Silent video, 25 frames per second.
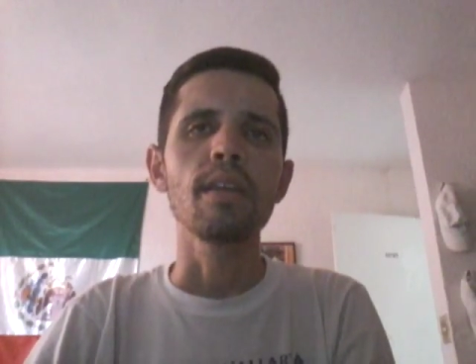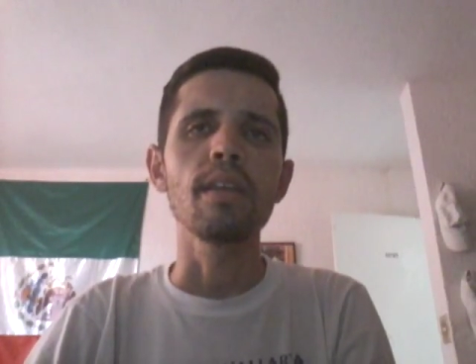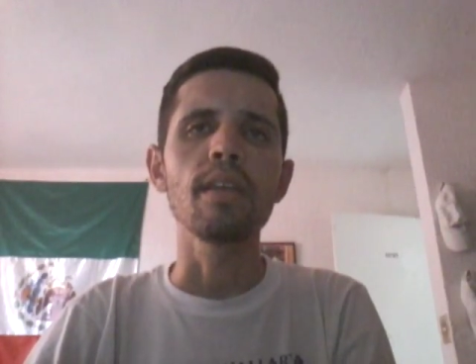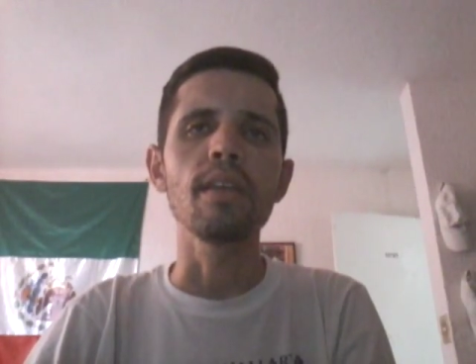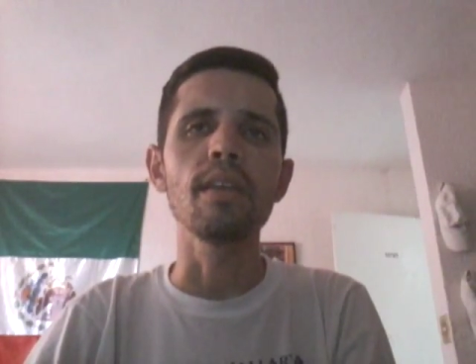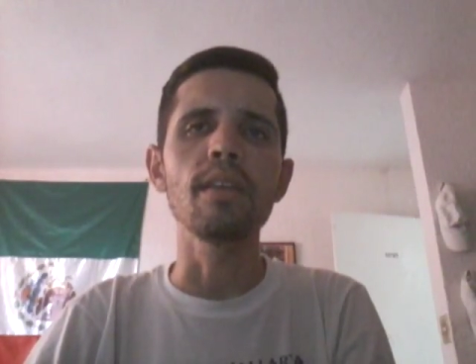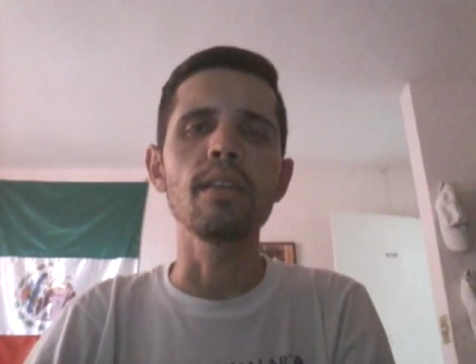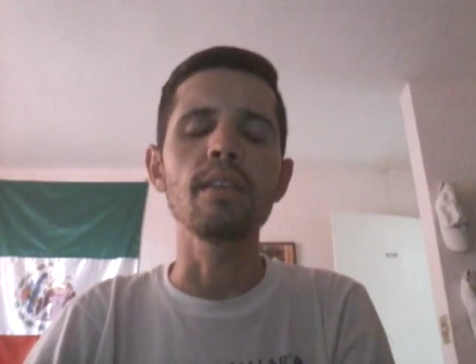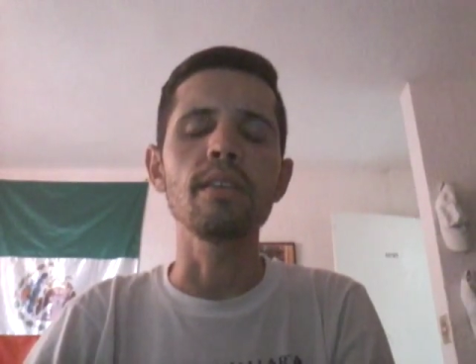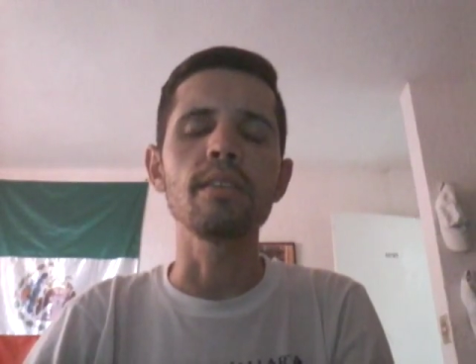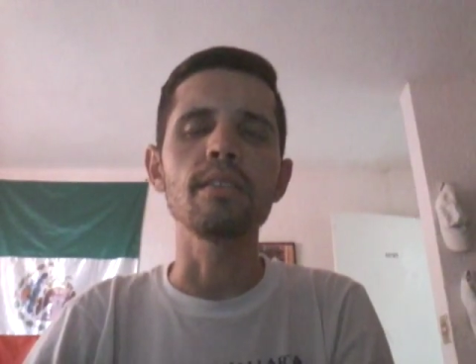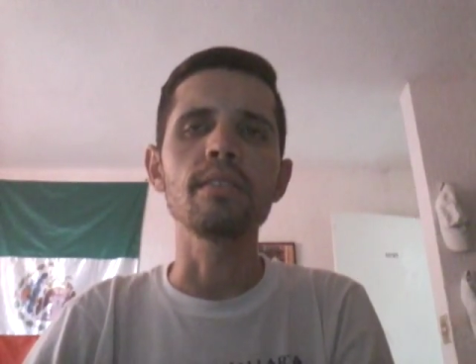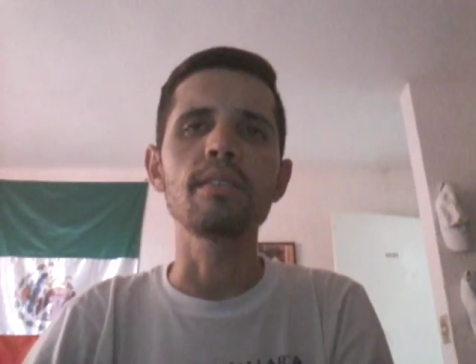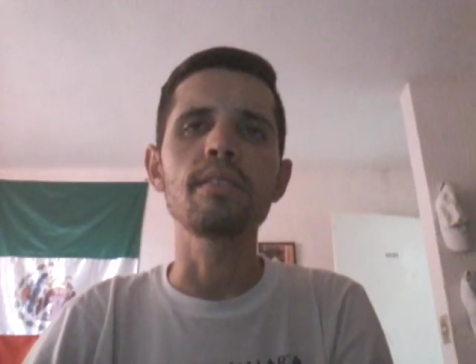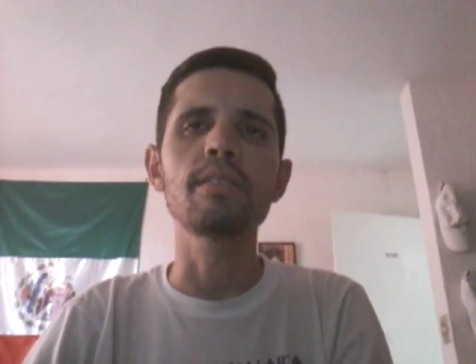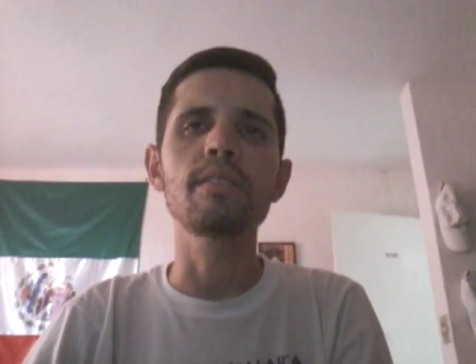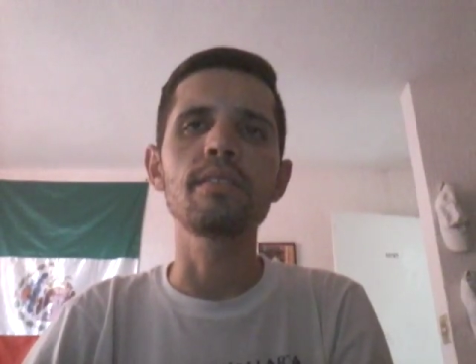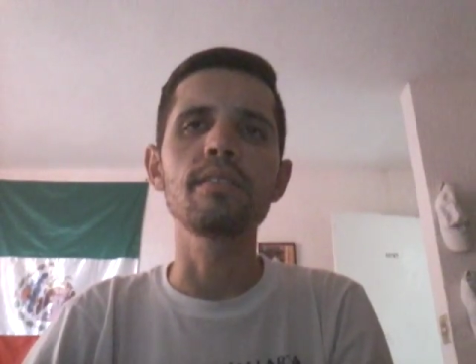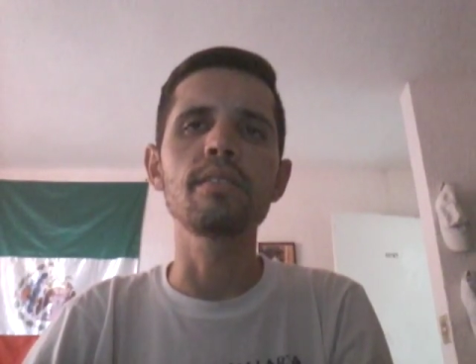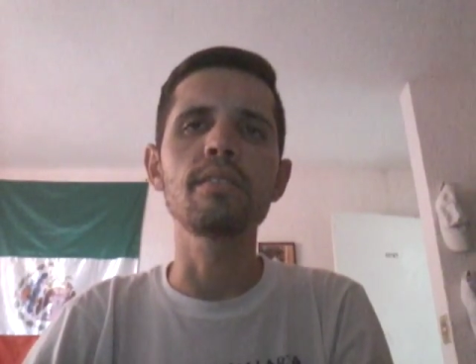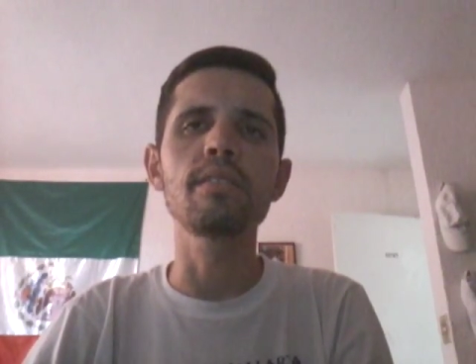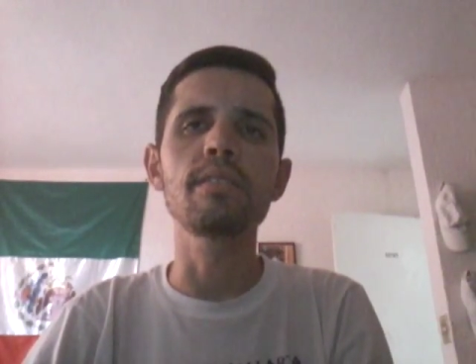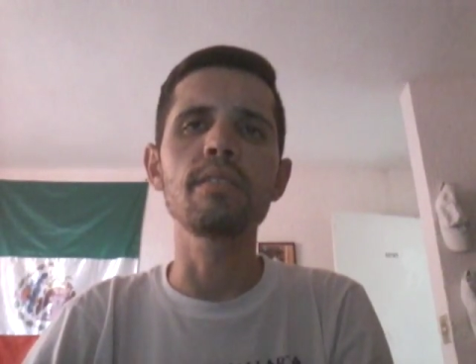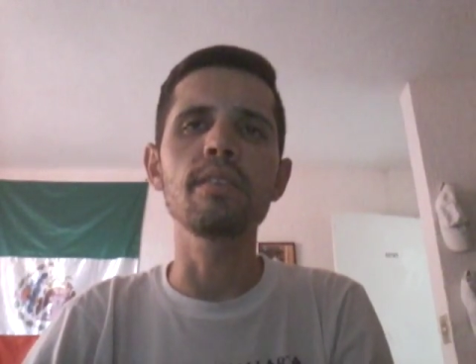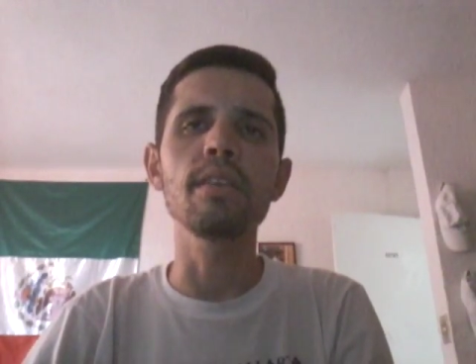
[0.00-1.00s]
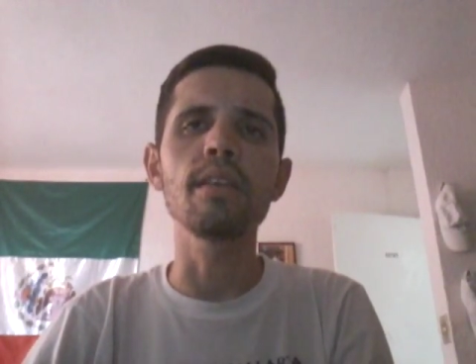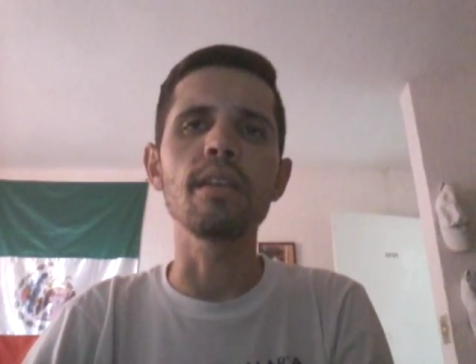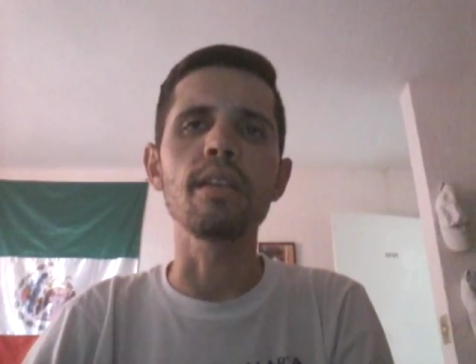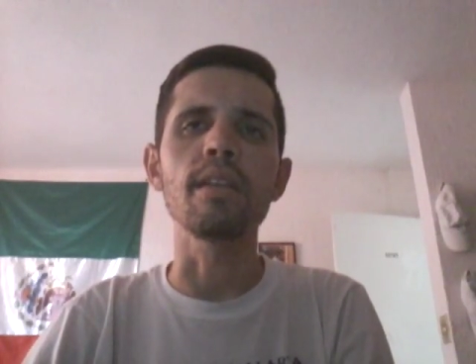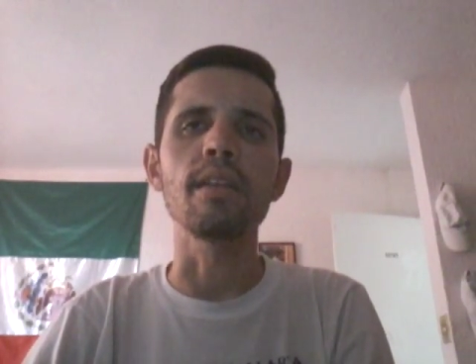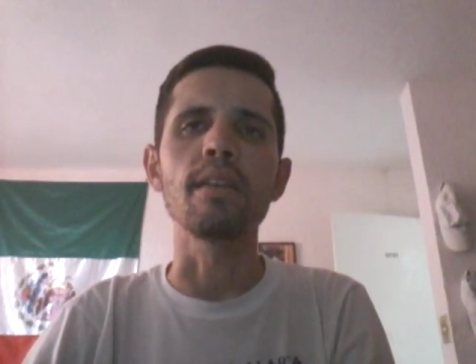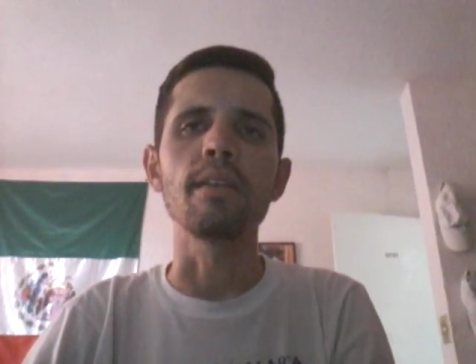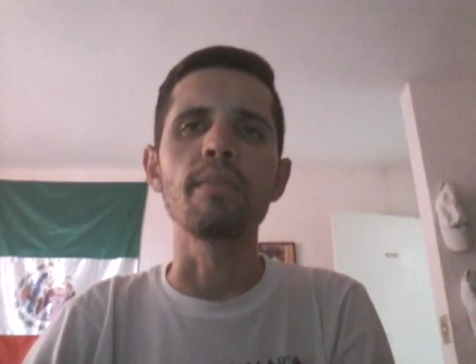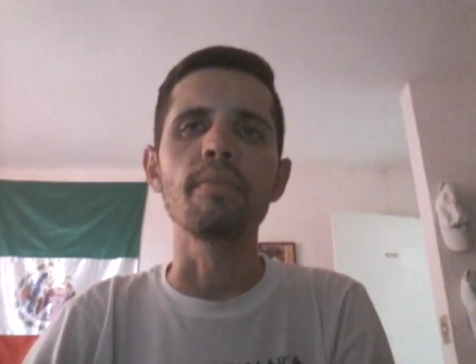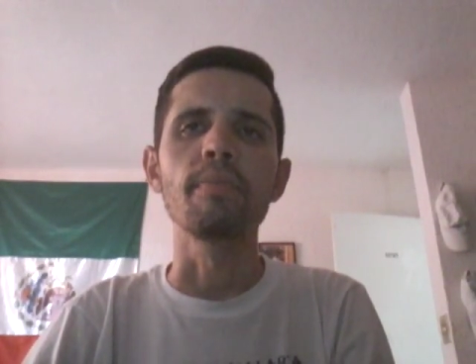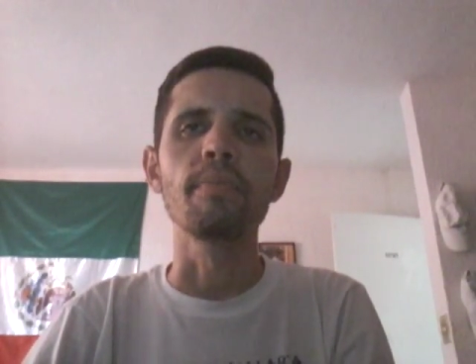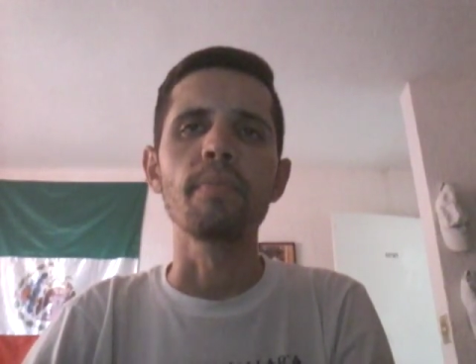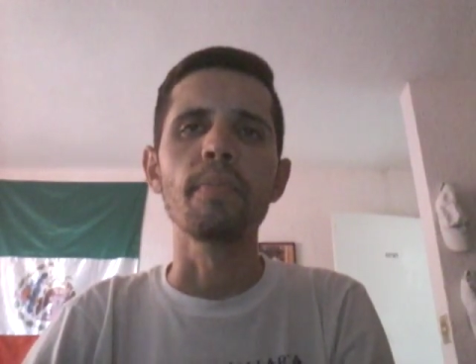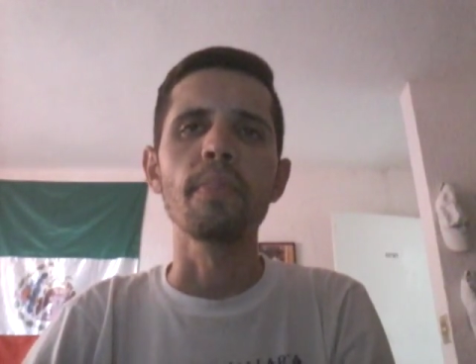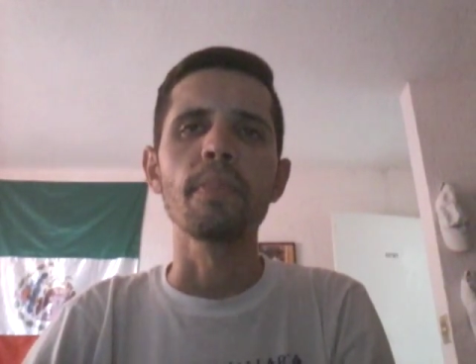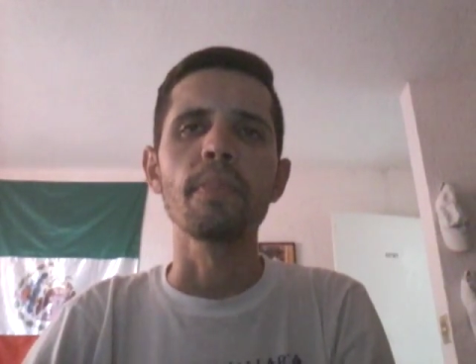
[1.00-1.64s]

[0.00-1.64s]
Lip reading: in Sicily